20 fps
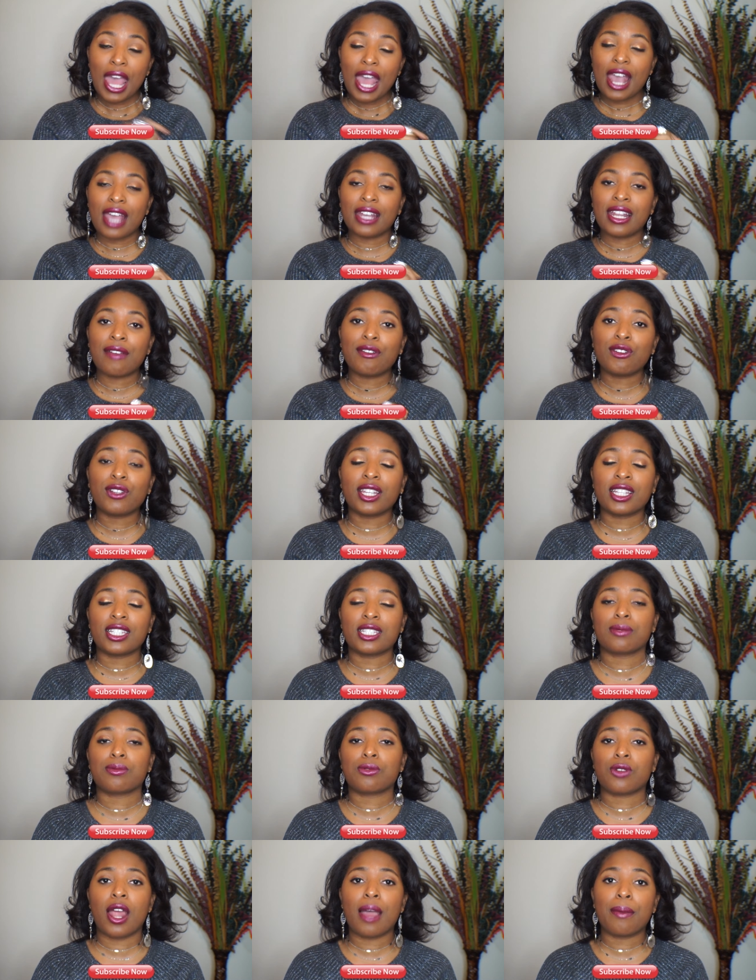And after you click the
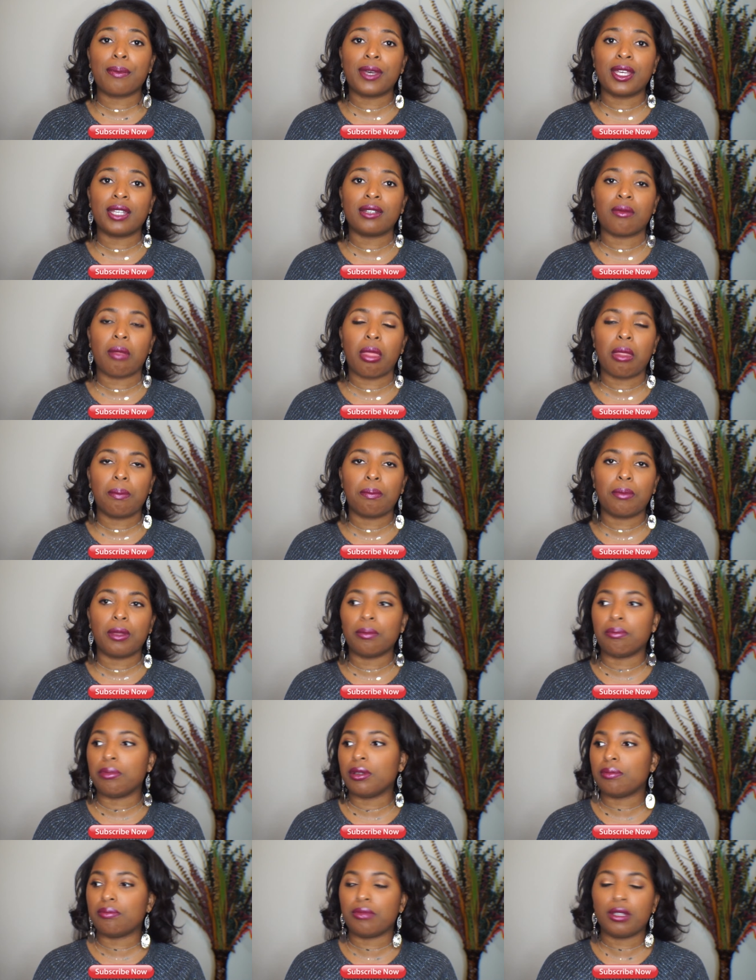subscribe button, blip, blip,
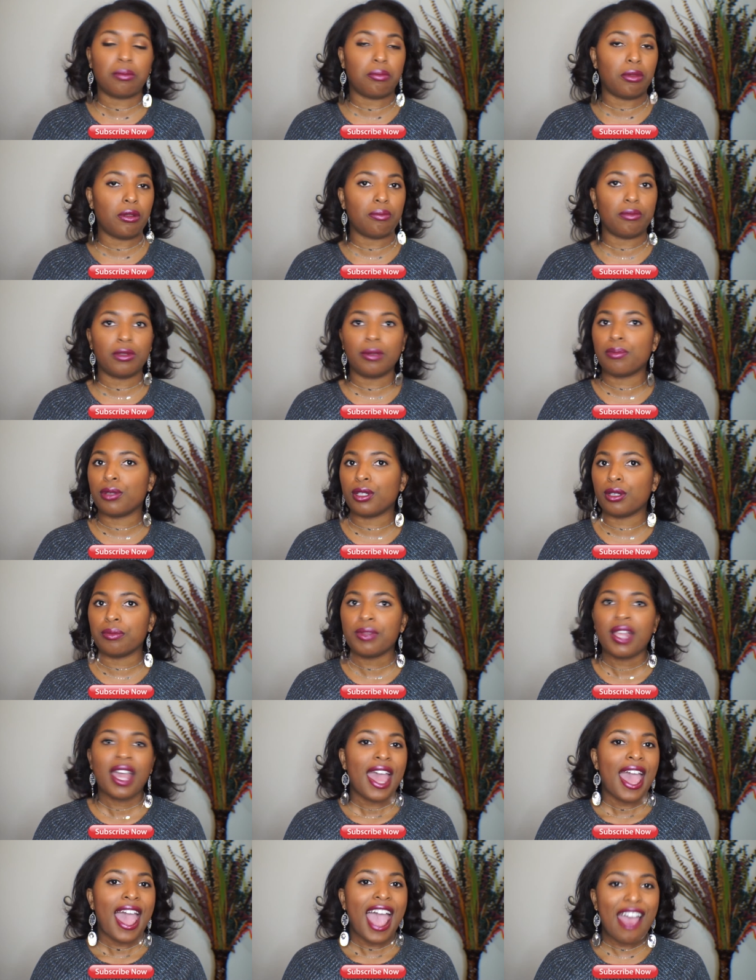blip, blip, blip, blip, blip.
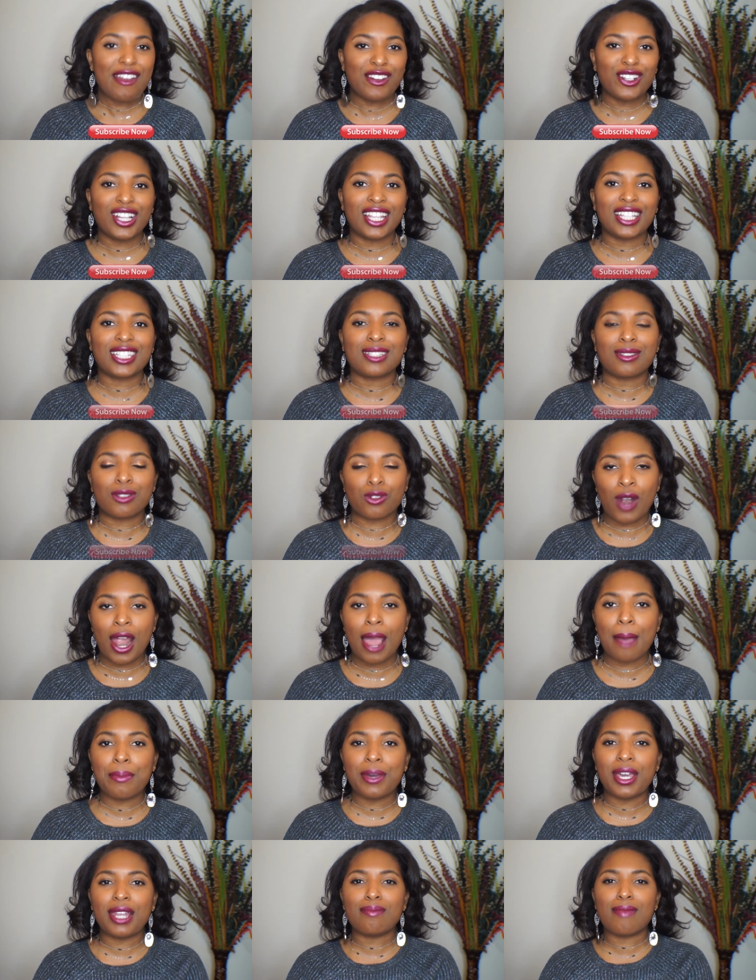After you click the subscribe
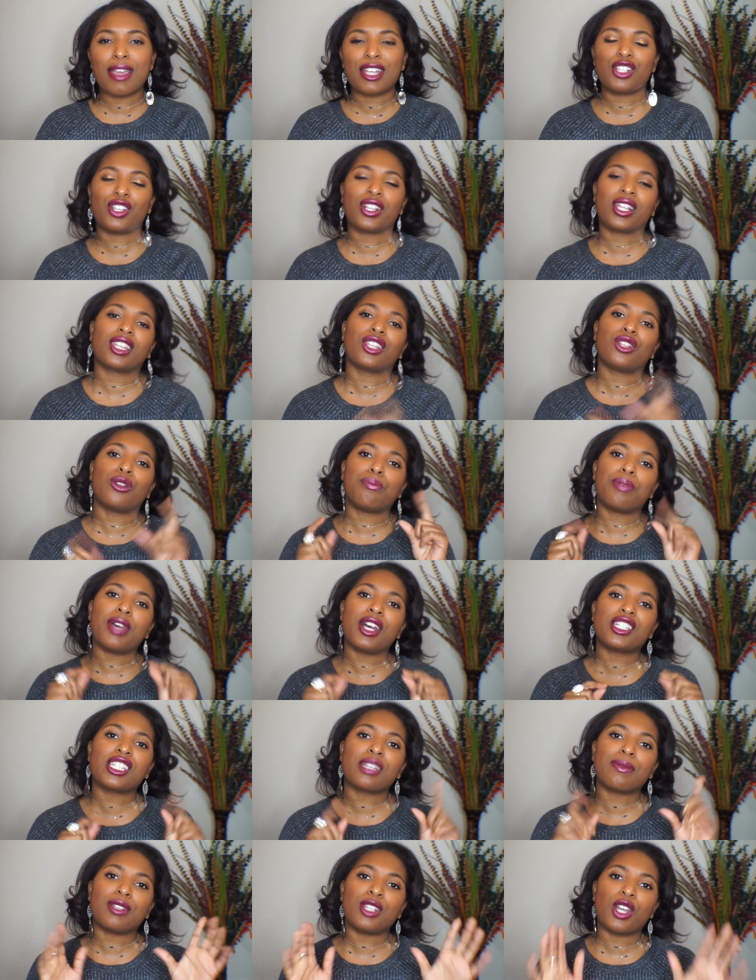button, make sure you click the little bell so
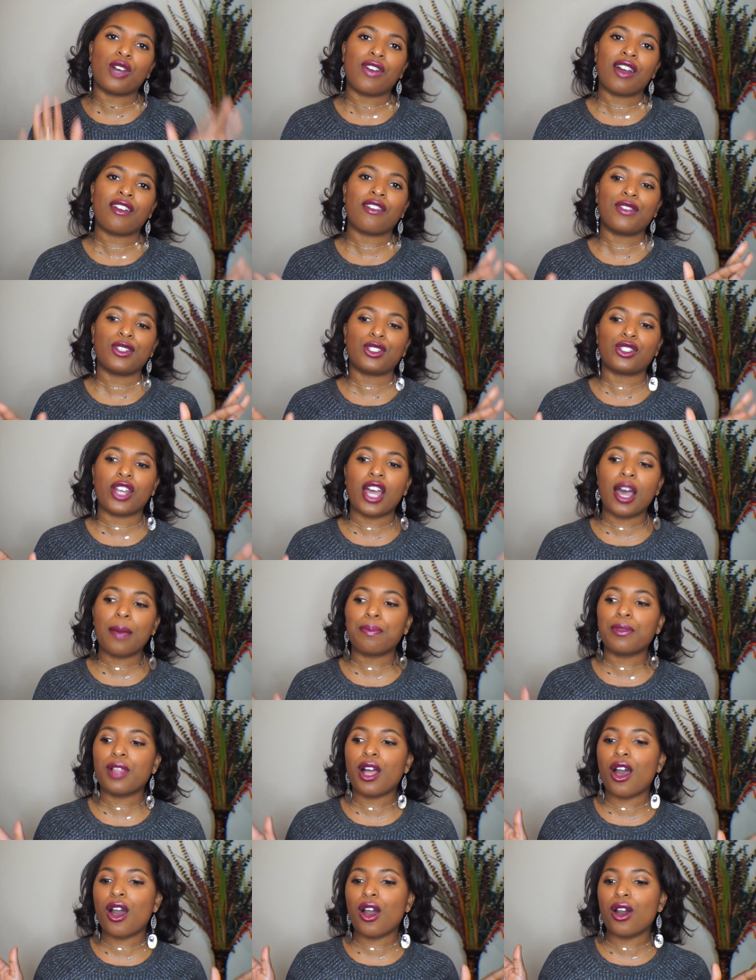you can be notified of future
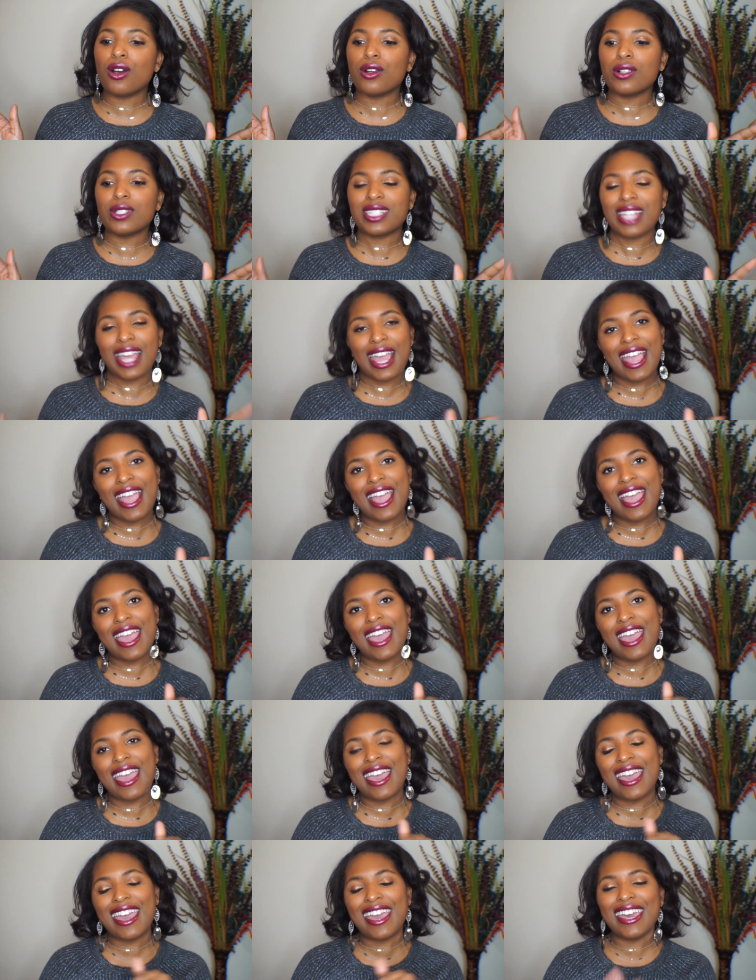uploads.
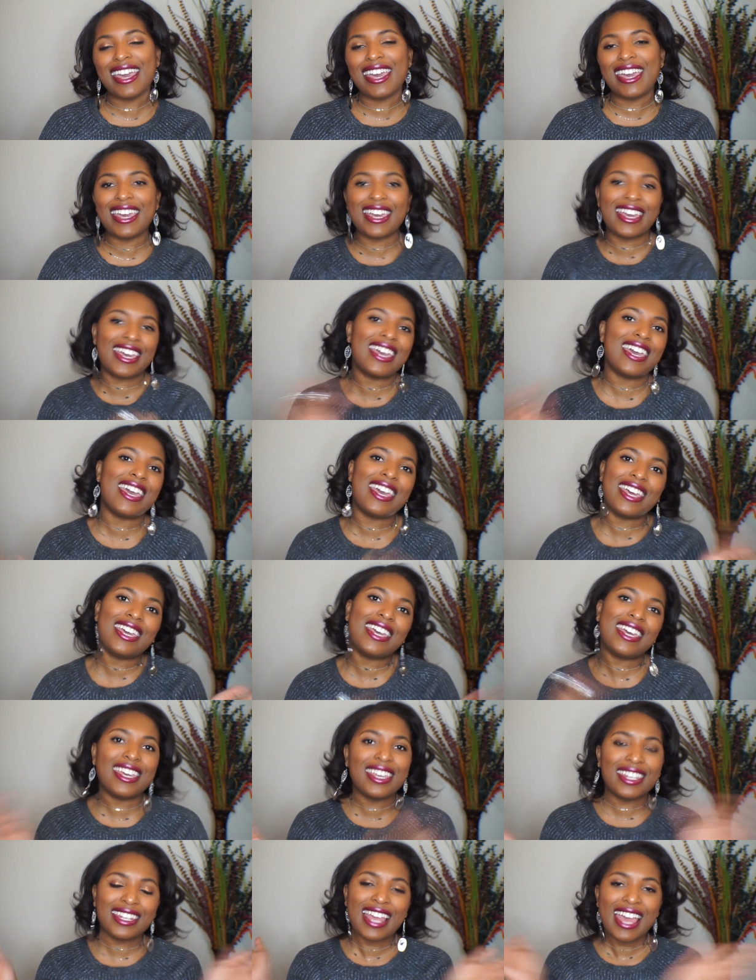
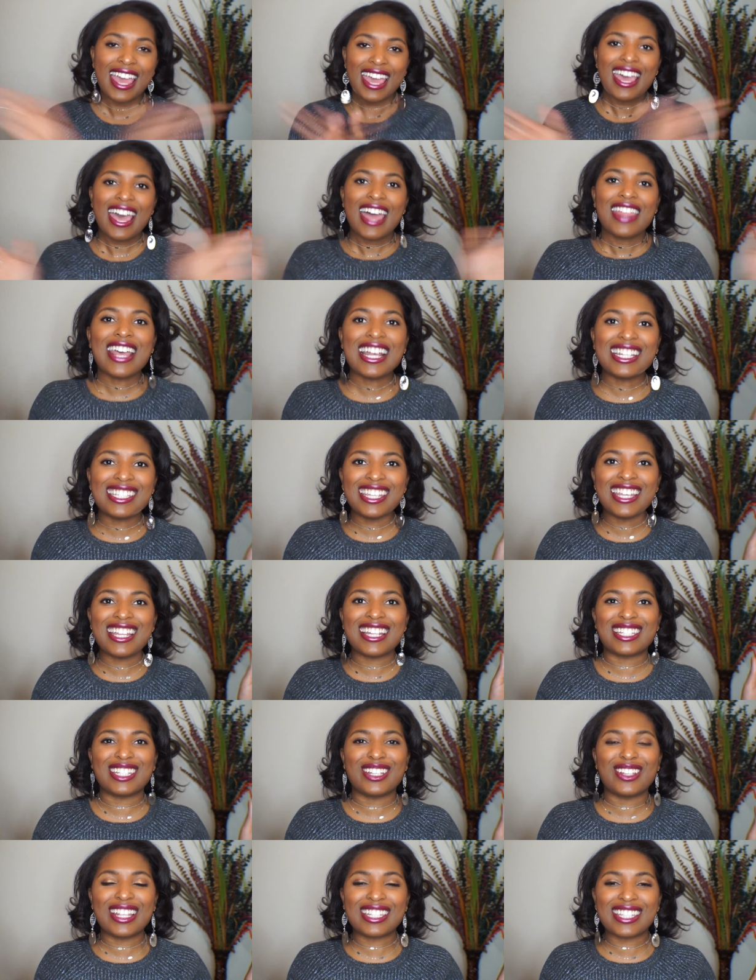And that's it.
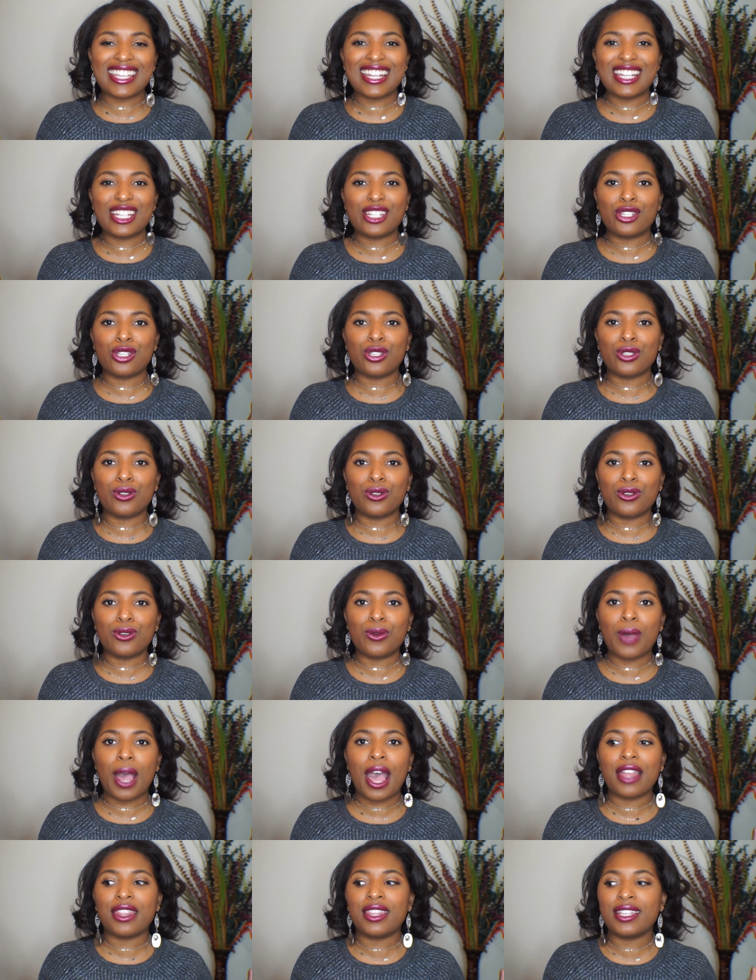So let's get
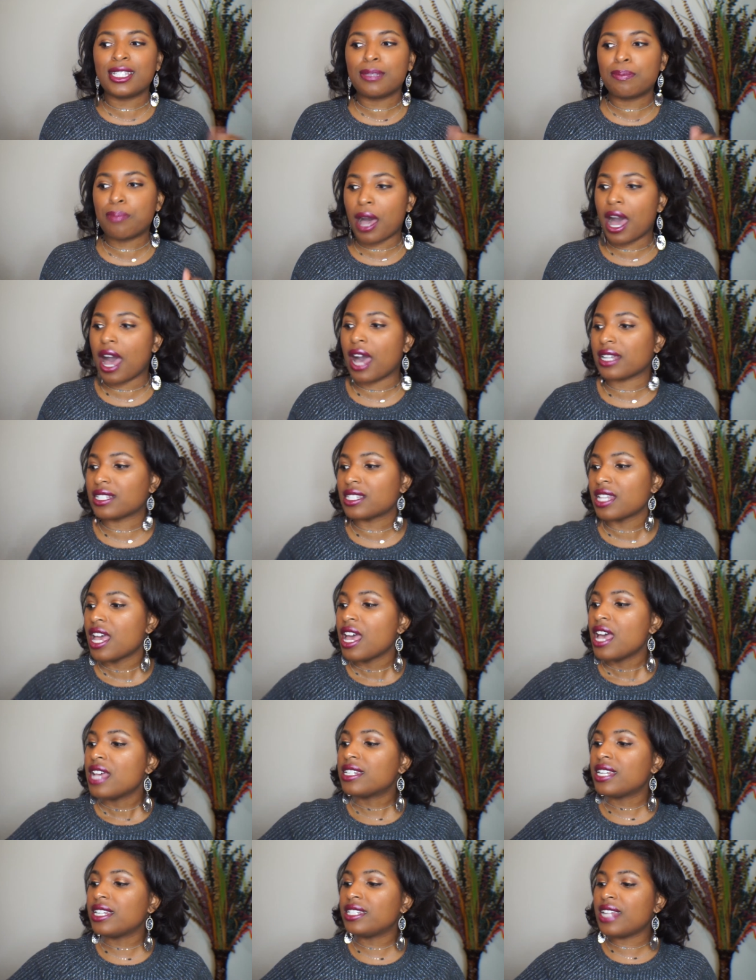into this box.
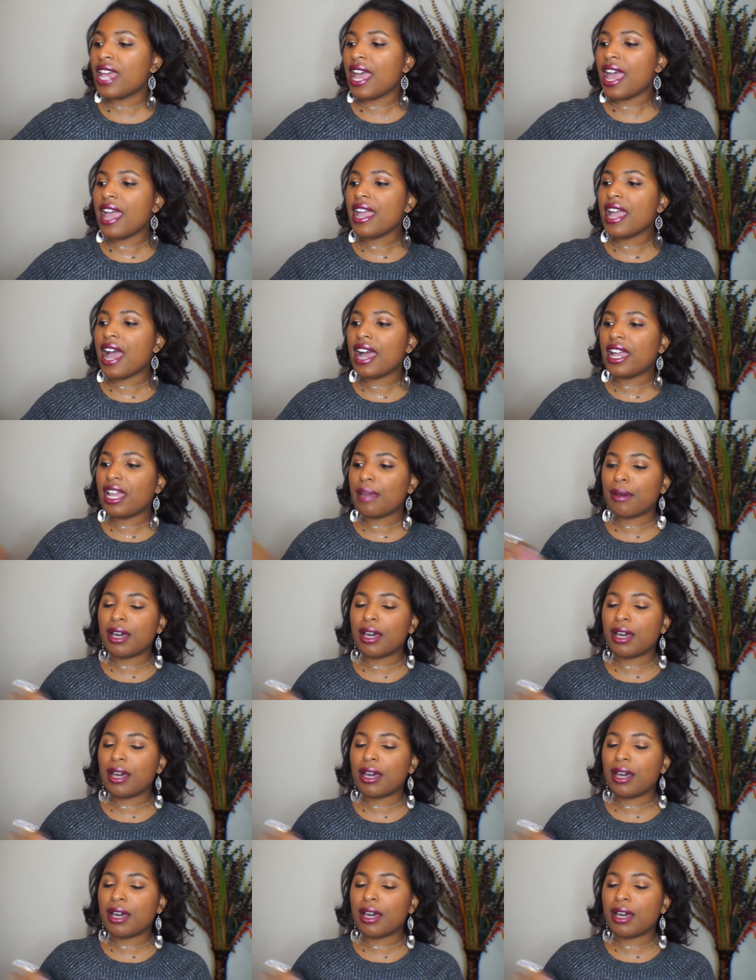Today I am